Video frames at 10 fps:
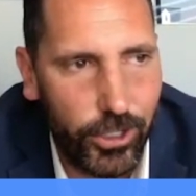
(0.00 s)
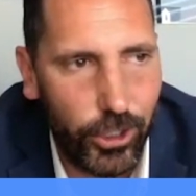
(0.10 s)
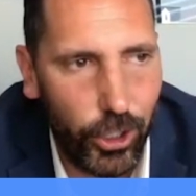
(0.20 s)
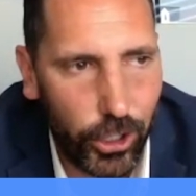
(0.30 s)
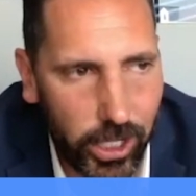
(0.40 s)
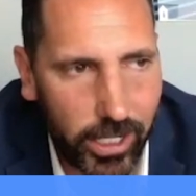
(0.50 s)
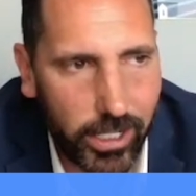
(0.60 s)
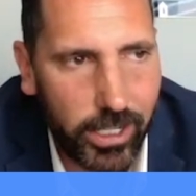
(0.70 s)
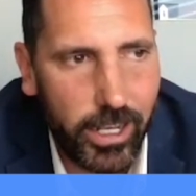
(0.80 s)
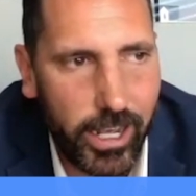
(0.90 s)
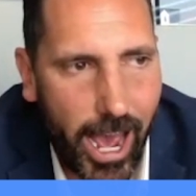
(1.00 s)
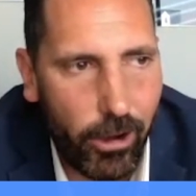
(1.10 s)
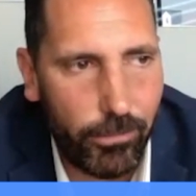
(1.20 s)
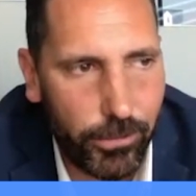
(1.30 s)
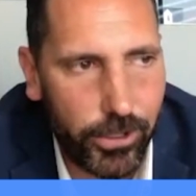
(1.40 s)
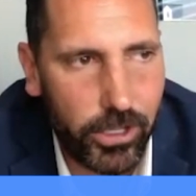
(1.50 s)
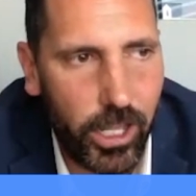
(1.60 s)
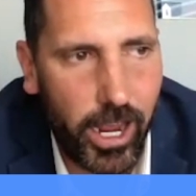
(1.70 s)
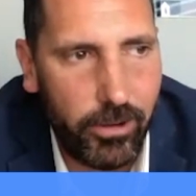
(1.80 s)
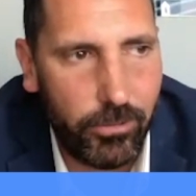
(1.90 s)
looking out for the
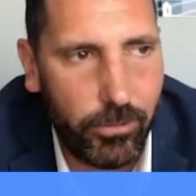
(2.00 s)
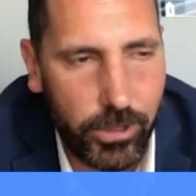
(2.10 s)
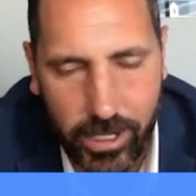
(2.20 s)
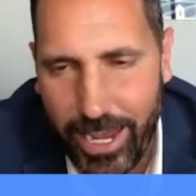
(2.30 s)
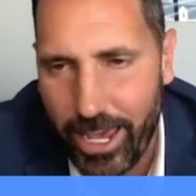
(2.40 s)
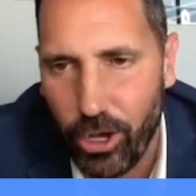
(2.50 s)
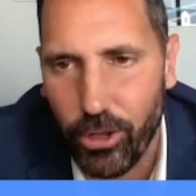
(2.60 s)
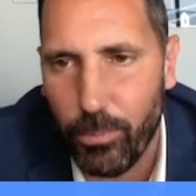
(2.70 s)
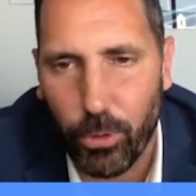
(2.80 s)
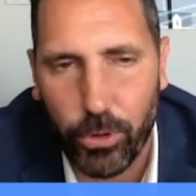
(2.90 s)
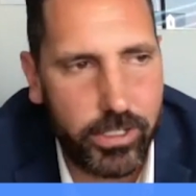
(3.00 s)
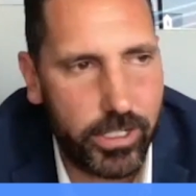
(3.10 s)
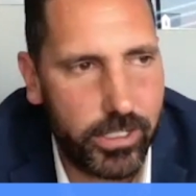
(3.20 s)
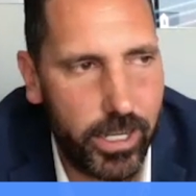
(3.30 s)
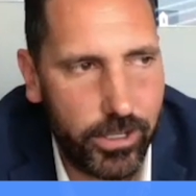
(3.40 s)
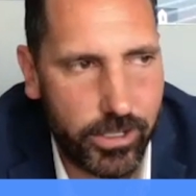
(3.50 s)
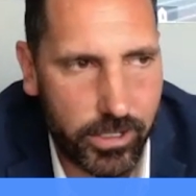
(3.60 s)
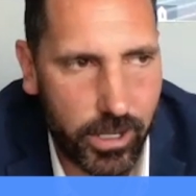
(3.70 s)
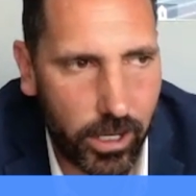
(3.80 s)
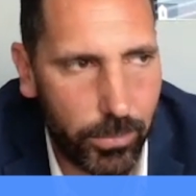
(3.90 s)
client with, again, all the boring details
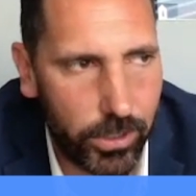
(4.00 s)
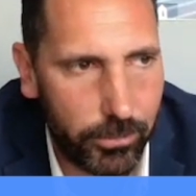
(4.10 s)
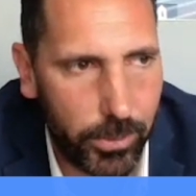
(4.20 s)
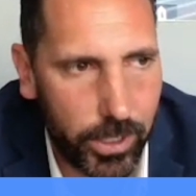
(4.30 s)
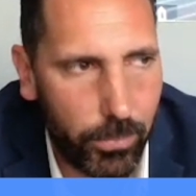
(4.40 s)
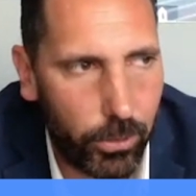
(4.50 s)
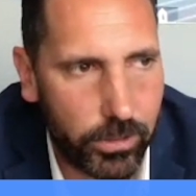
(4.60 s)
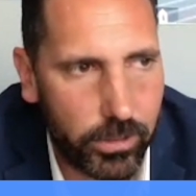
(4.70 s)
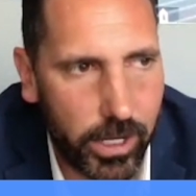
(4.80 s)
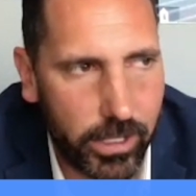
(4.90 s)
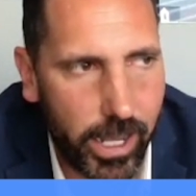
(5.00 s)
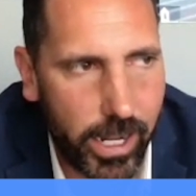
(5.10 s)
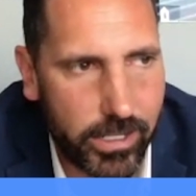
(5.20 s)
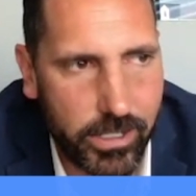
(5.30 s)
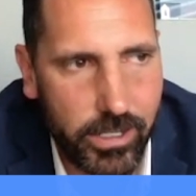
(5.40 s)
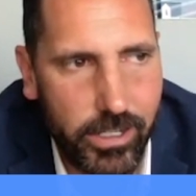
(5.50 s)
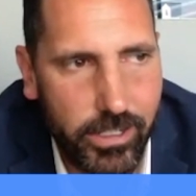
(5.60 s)
is unbelievably important. And that's